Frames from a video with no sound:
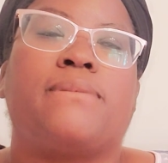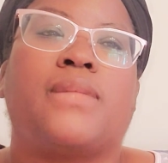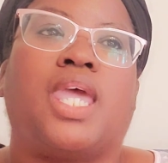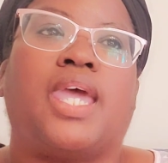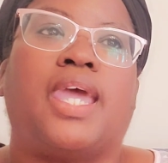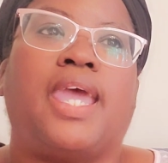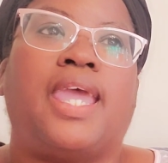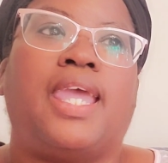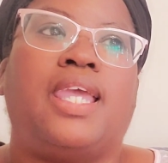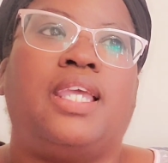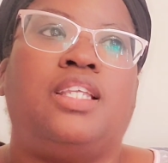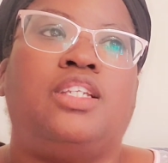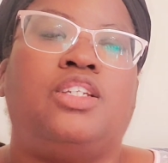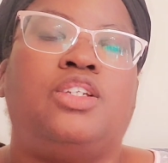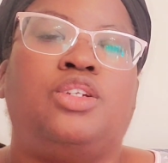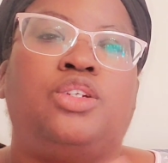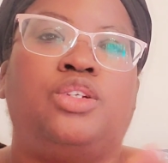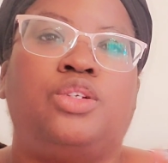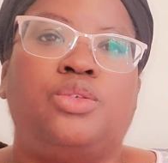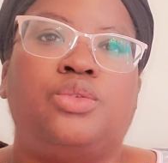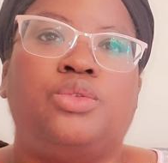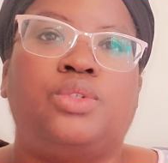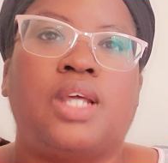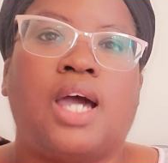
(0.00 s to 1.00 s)
a
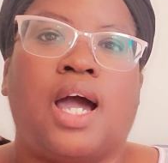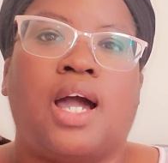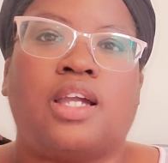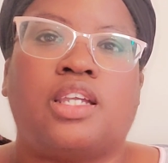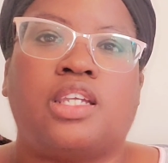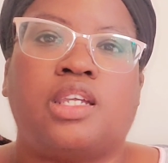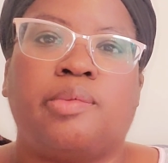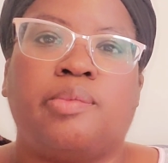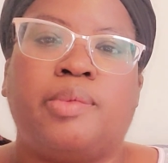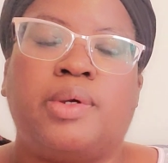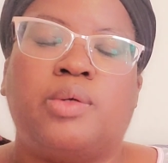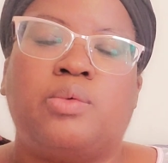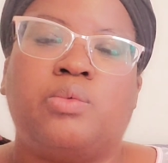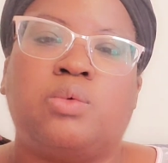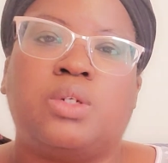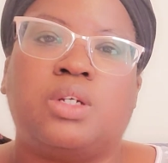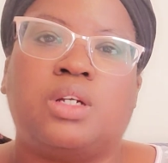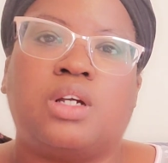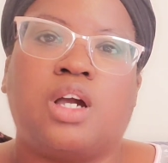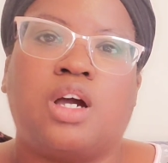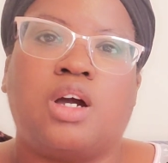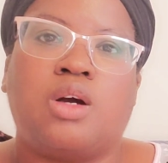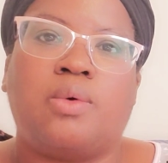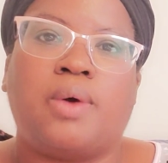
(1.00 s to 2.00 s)
new document would
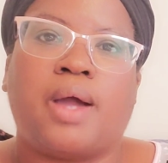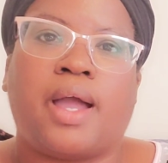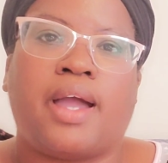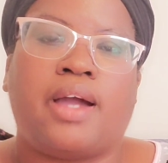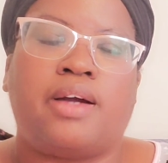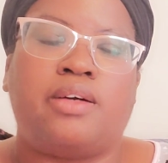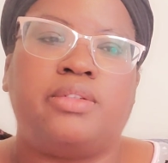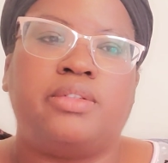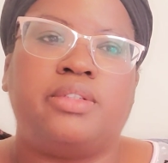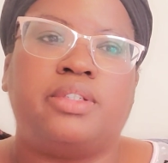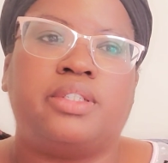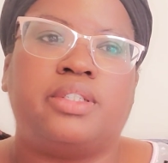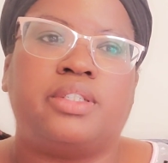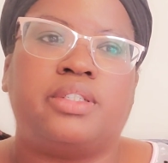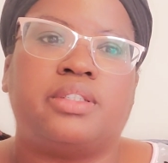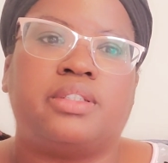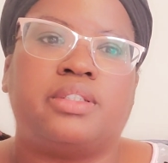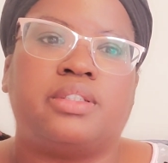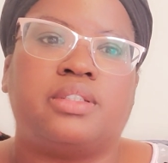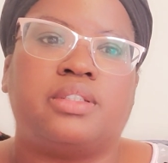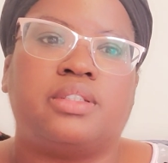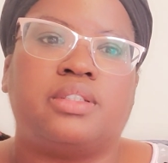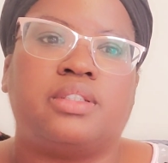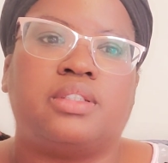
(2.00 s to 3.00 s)
go out
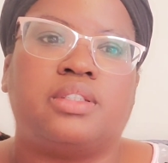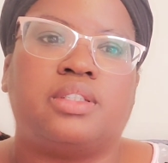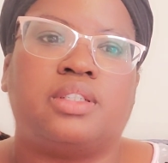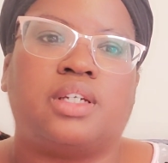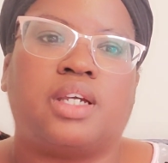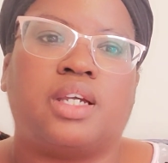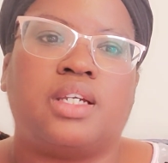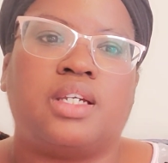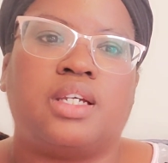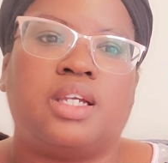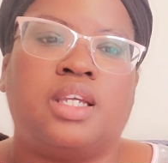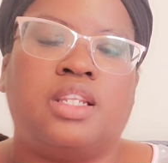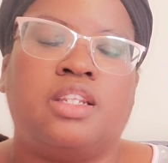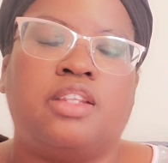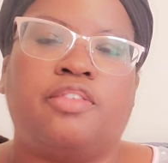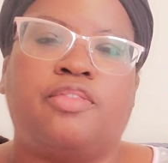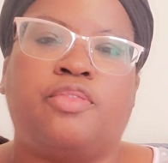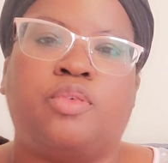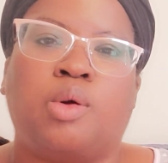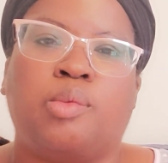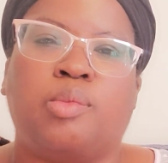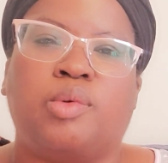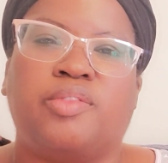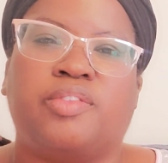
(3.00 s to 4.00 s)
in the
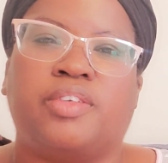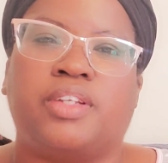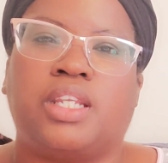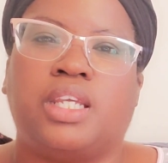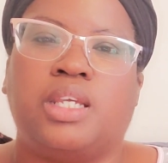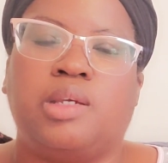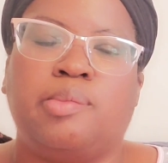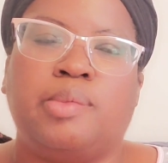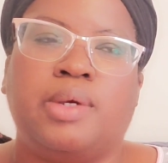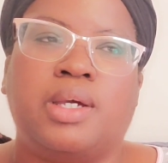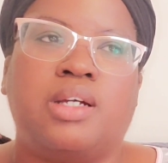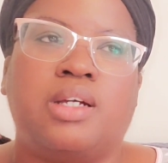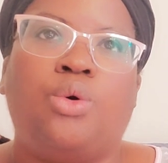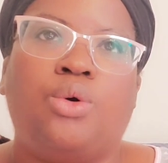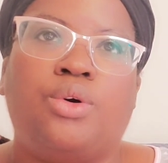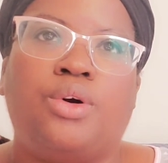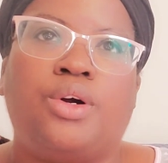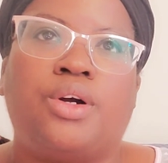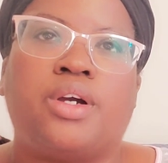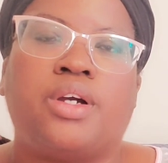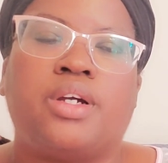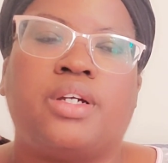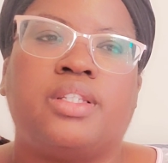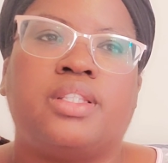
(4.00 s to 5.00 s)
form of an email,
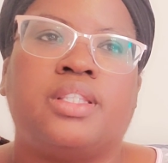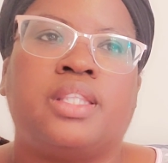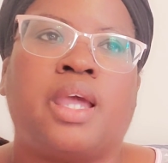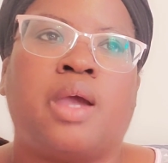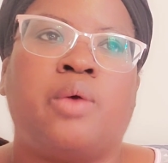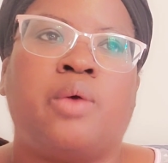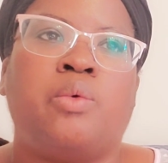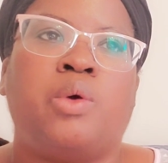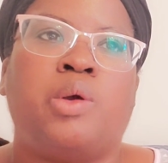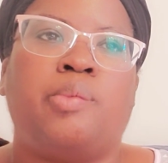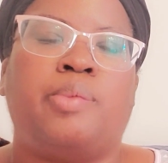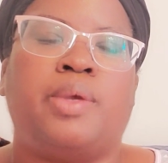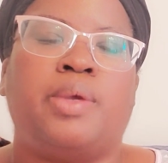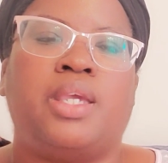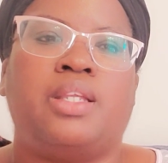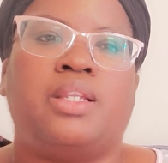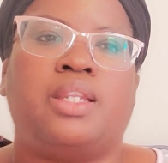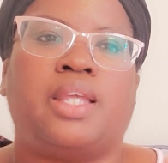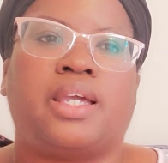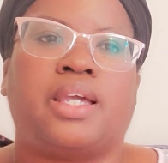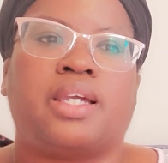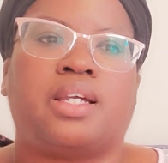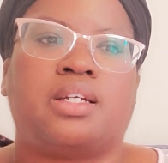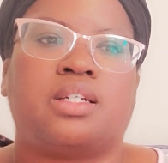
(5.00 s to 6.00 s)
or there would be
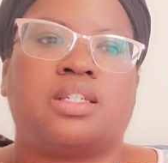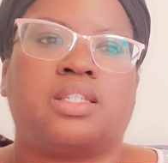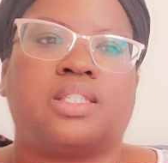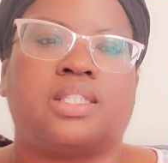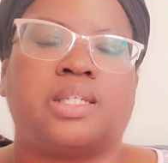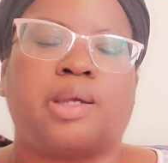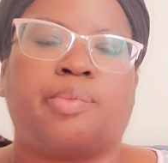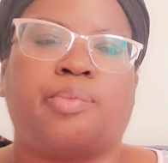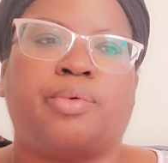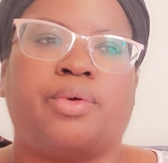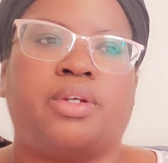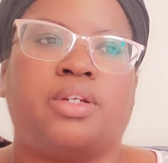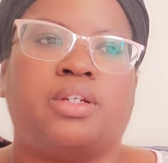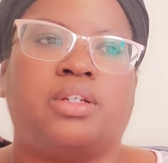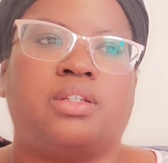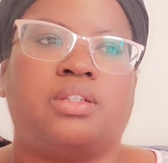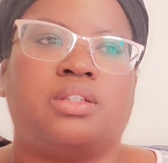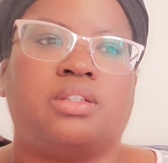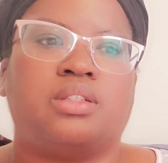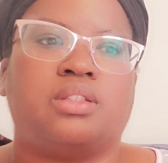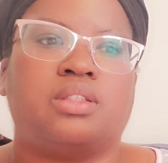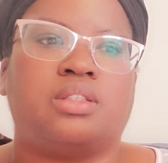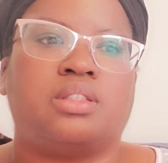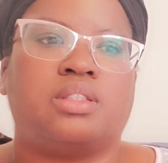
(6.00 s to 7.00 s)
like a separate
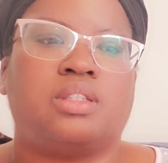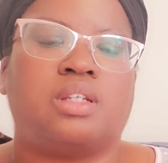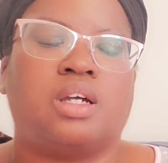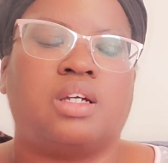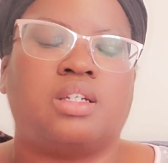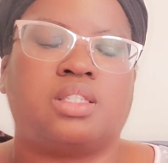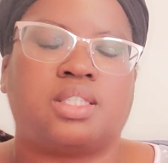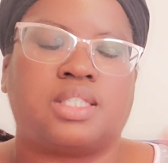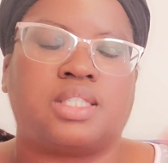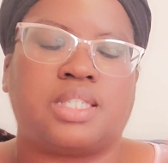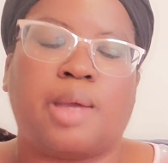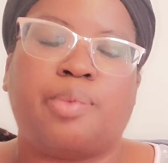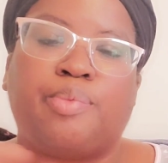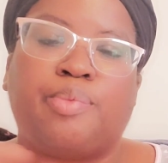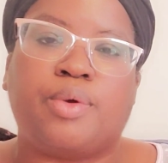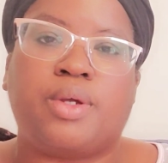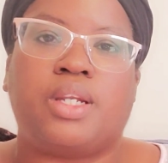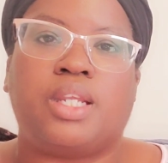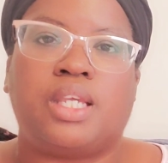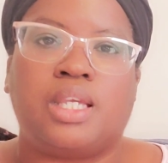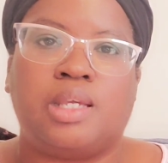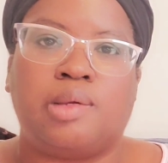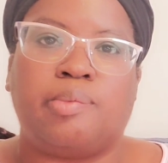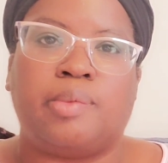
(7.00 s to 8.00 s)

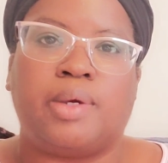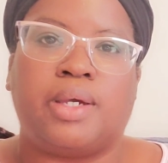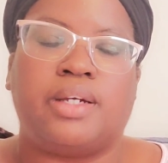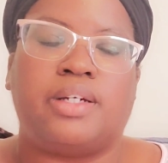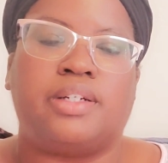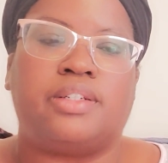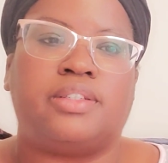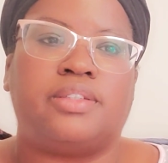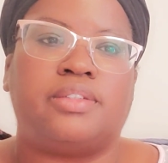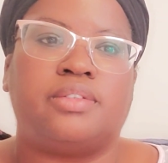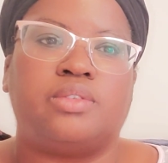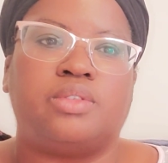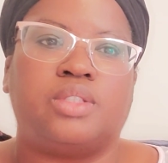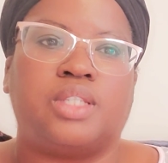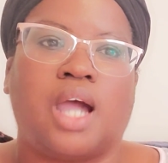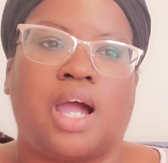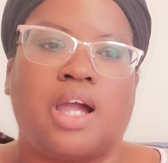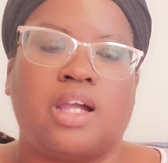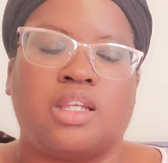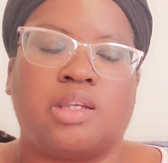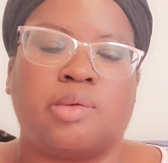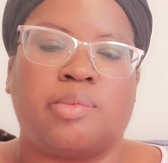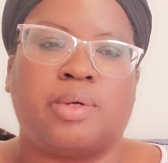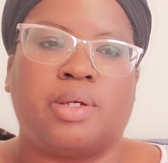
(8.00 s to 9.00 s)
email
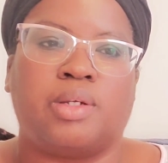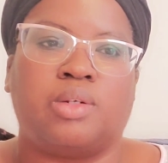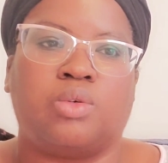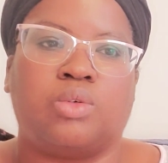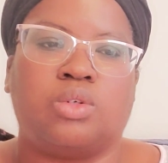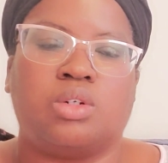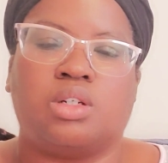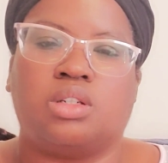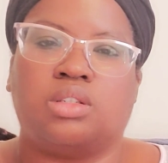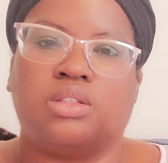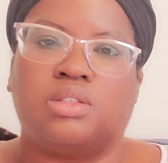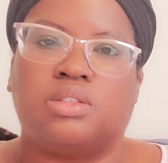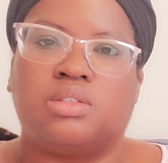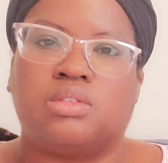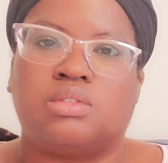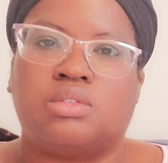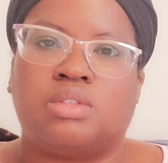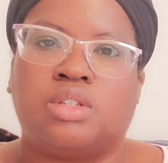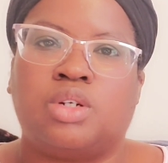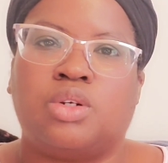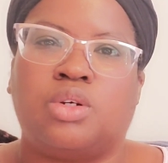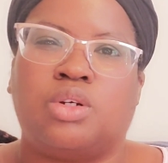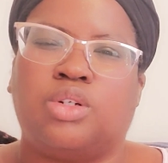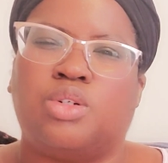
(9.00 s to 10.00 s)
document, or a
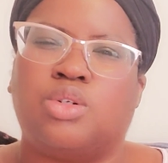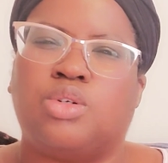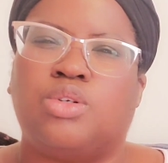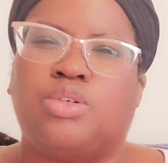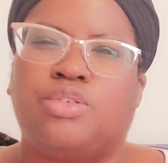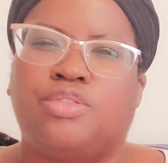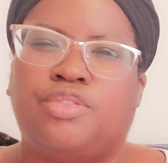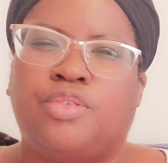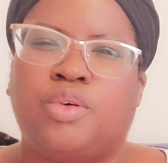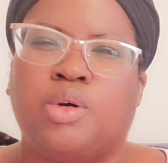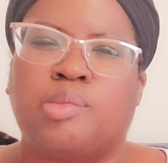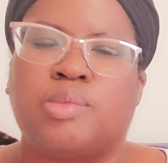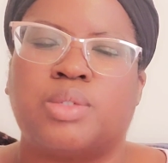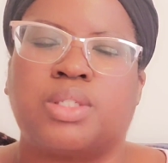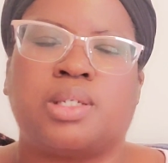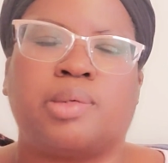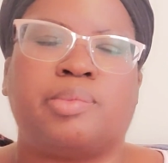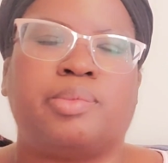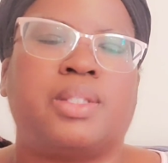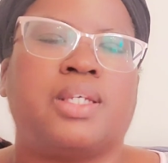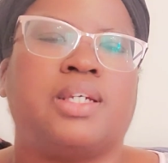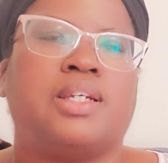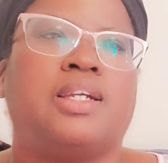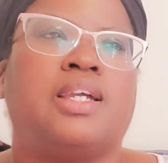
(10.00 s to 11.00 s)
Google form or
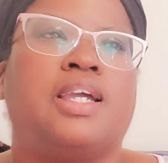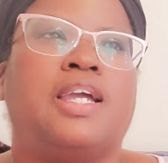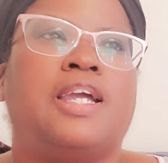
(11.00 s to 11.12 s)
something,